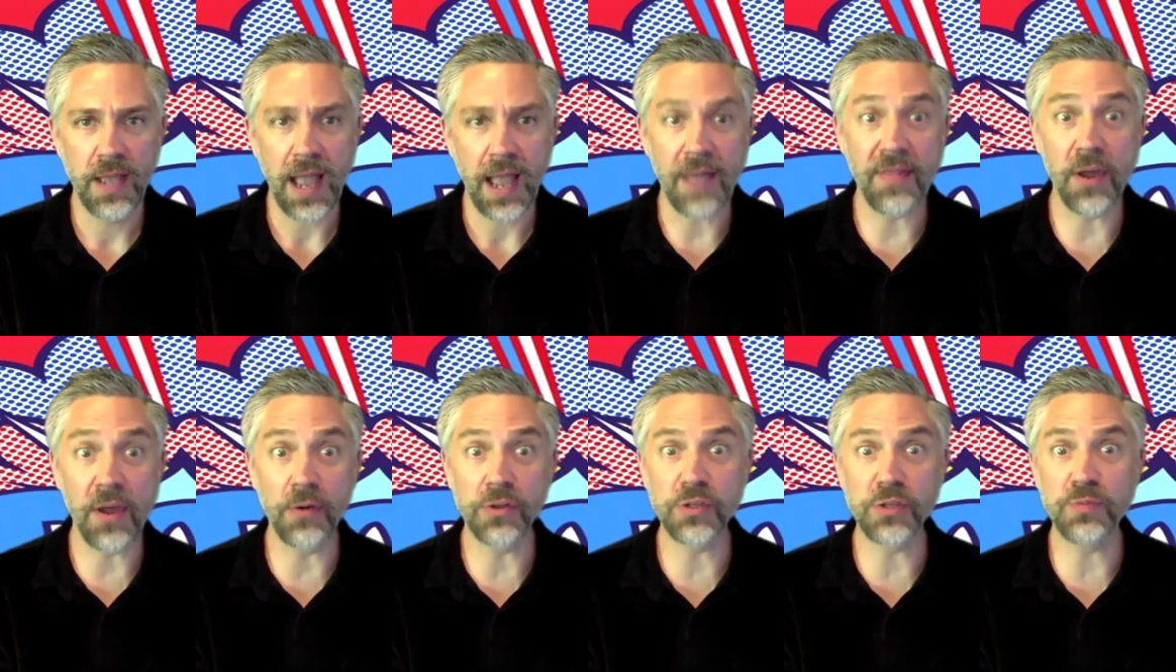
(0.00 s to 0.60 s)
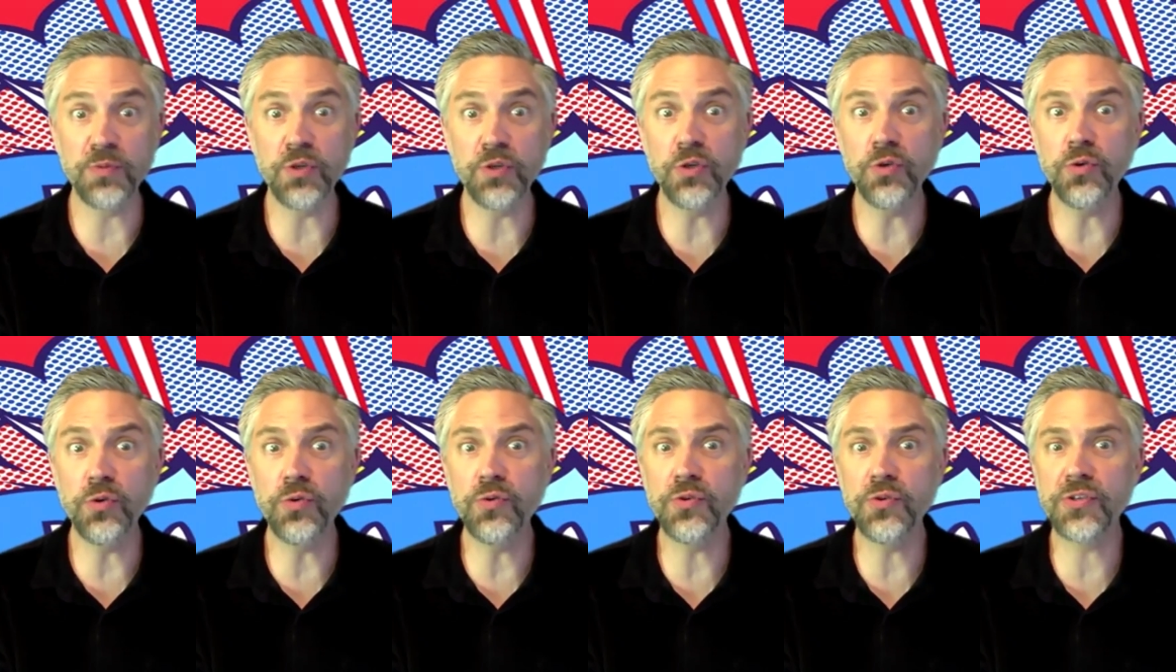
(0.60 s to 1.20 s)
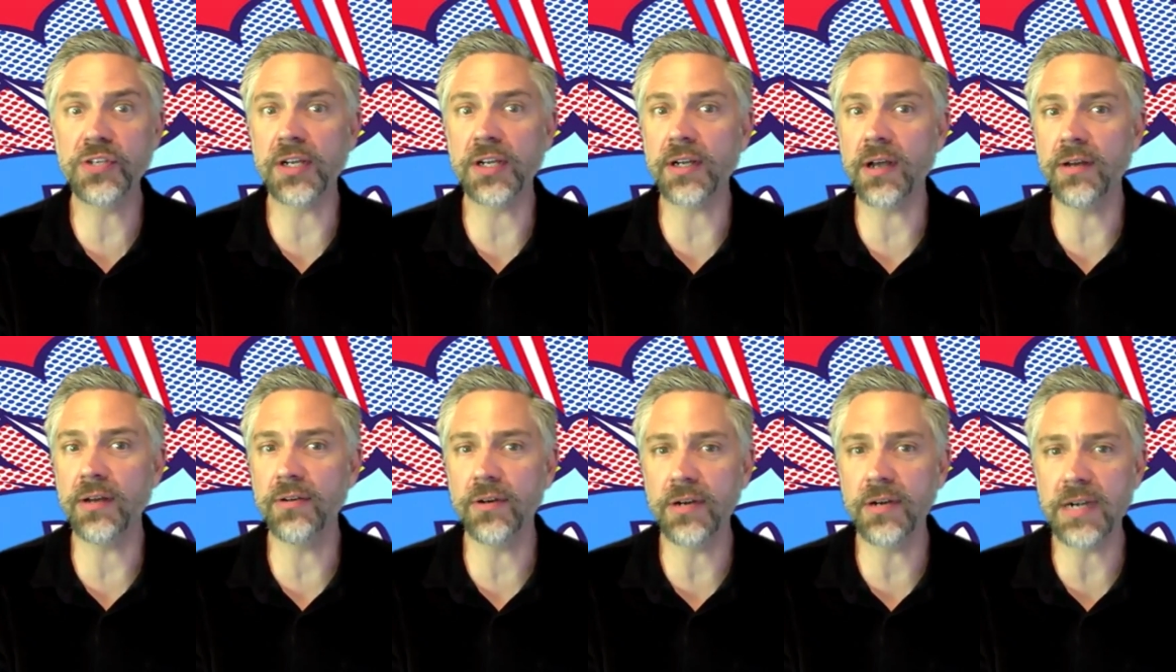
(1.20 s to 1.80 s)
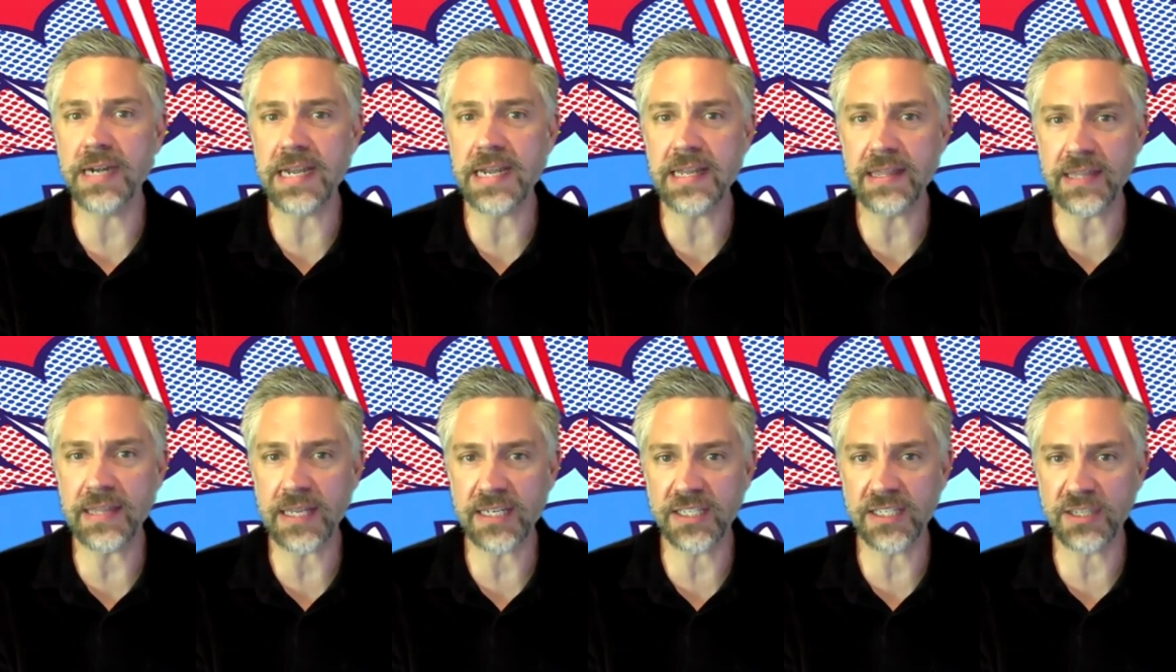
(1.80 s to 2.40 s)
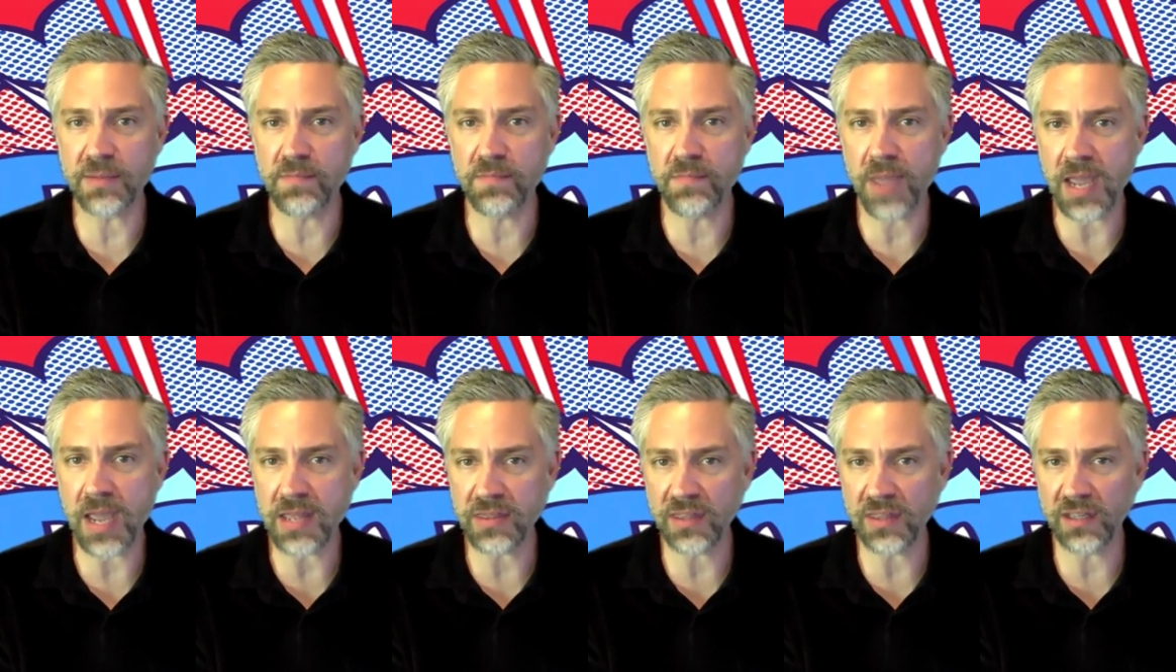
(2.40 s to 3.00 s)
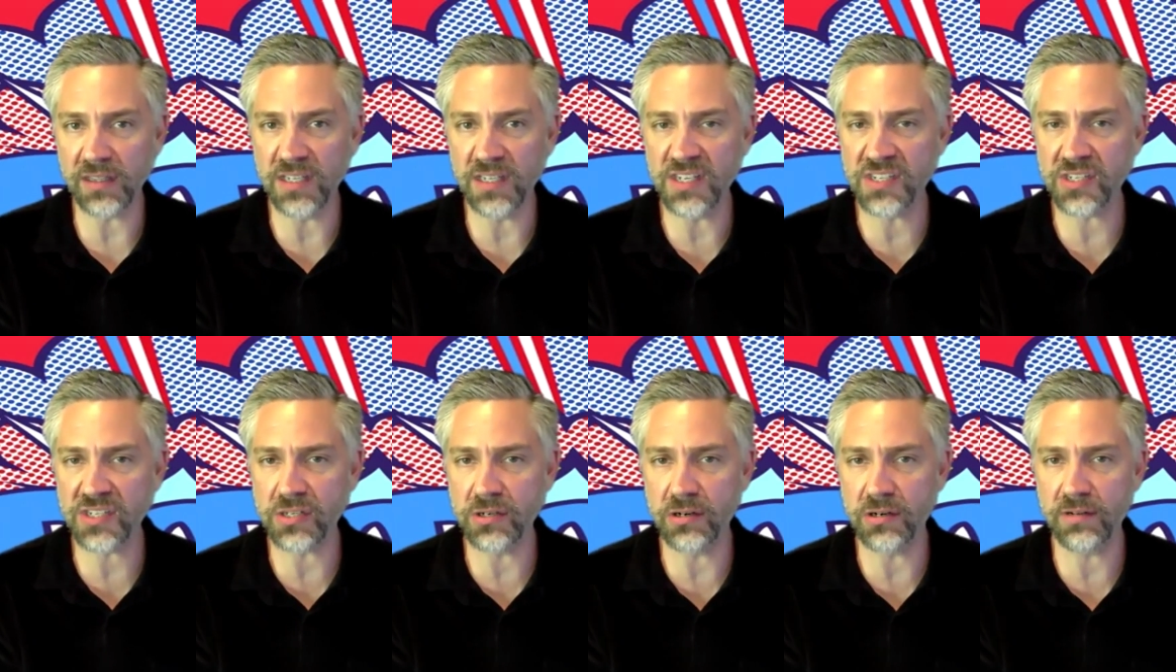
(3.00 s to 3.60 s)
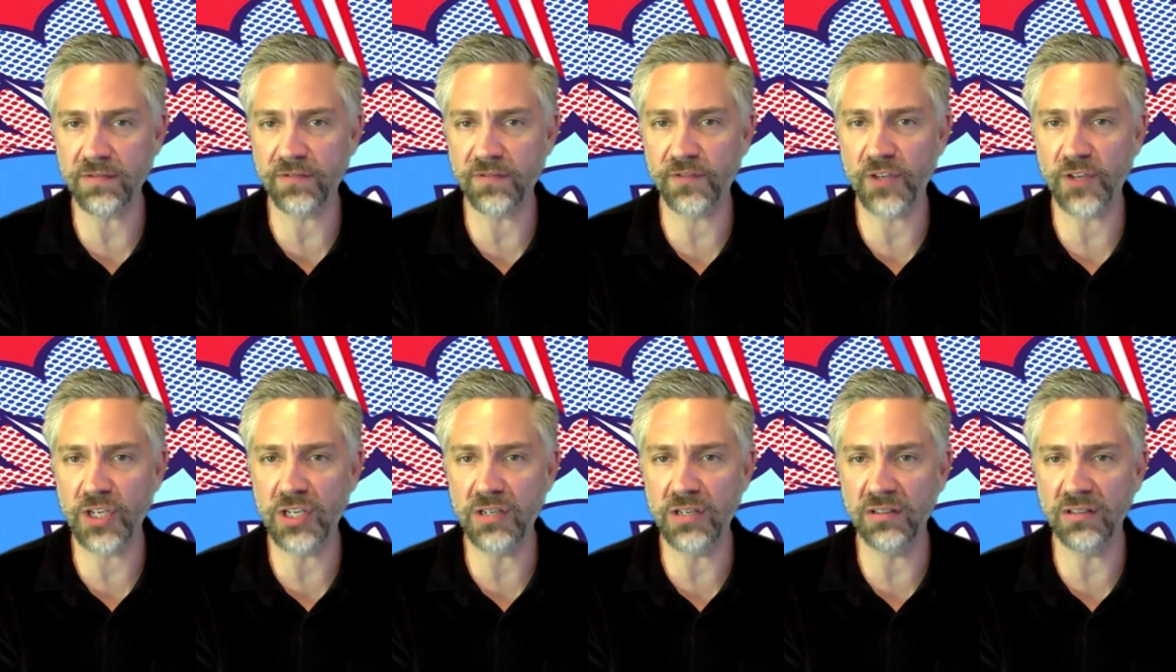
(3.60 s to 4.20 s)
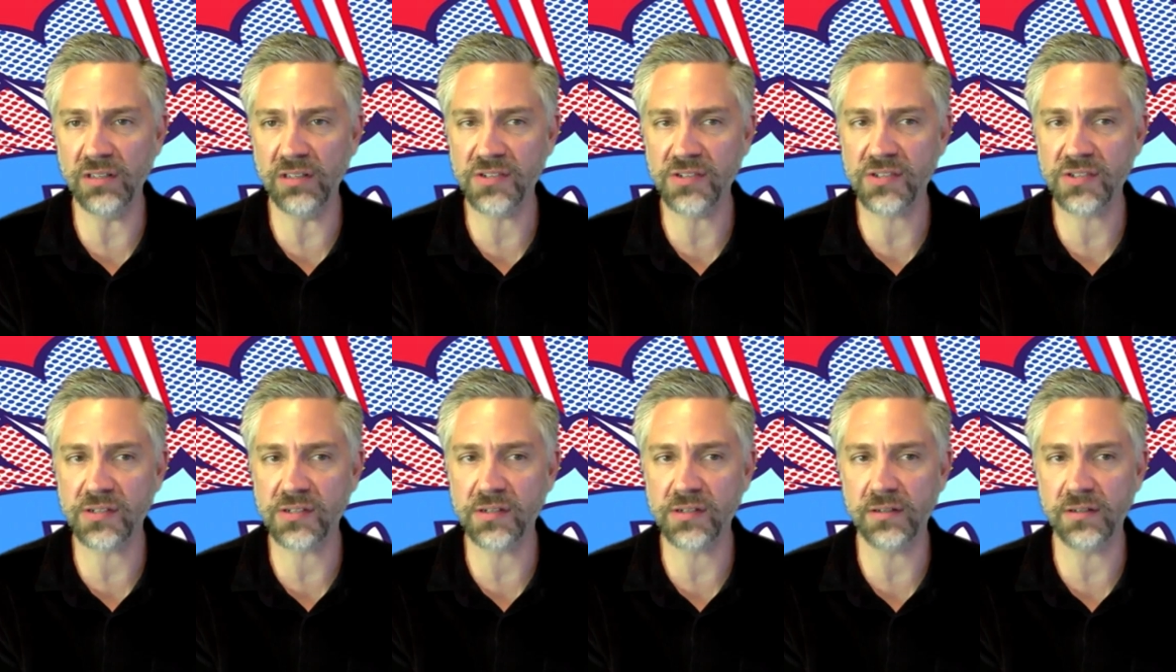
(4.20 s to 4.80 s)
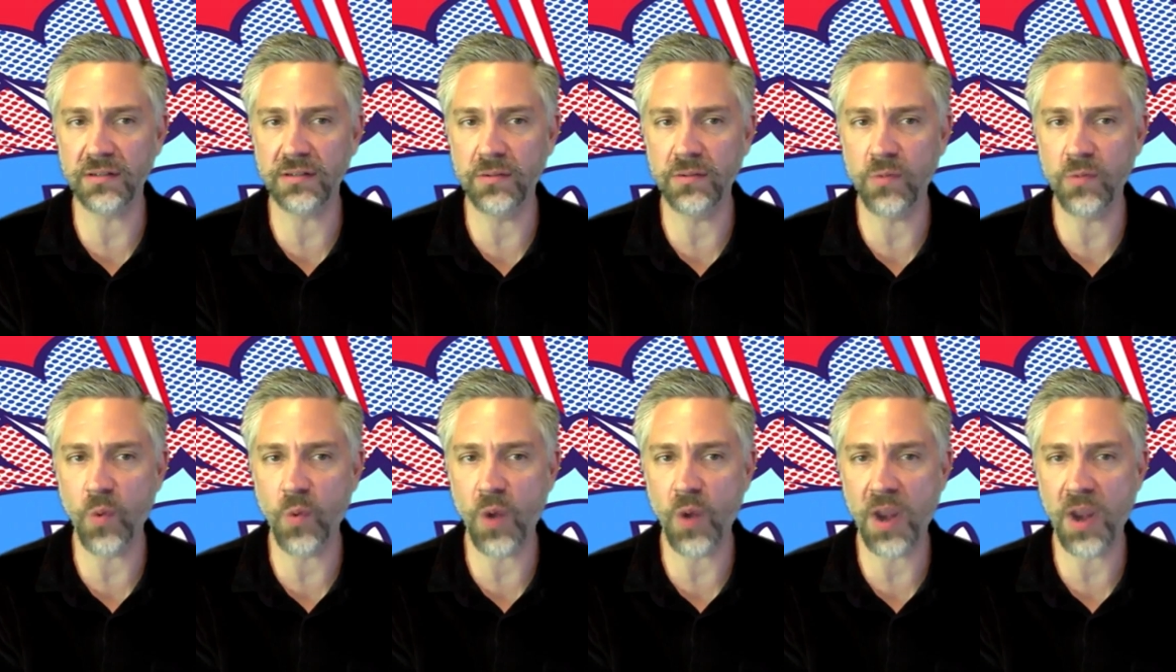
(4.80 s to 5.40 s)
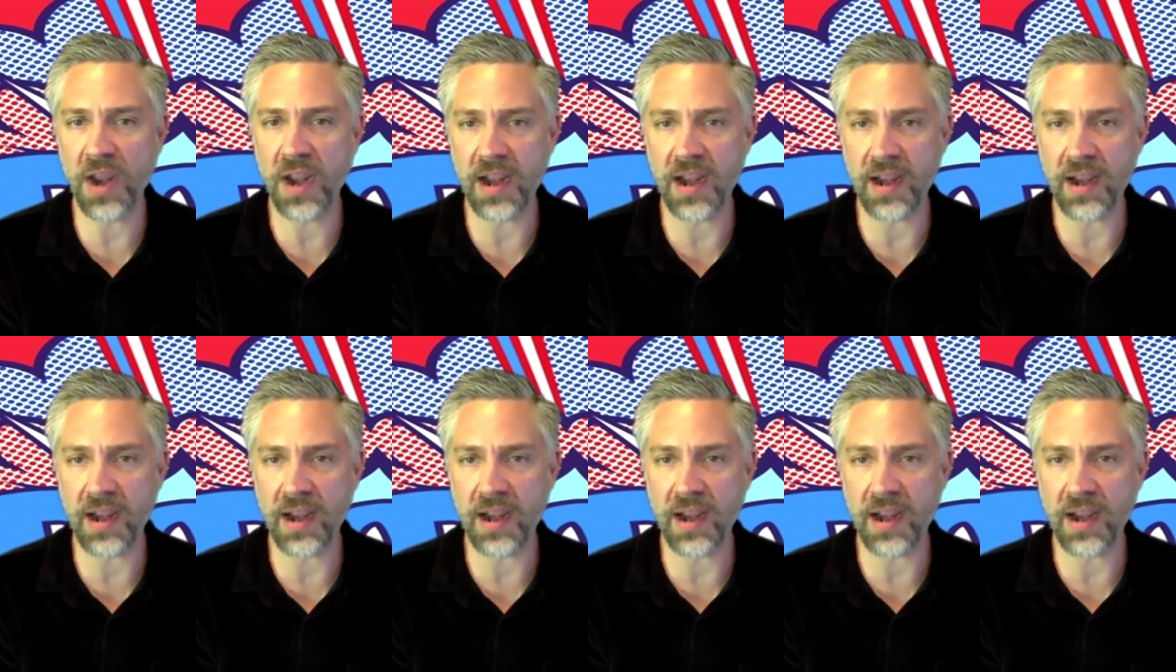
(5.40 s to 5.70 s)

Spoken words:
and there is music underneath it to make the listener feel a certain way.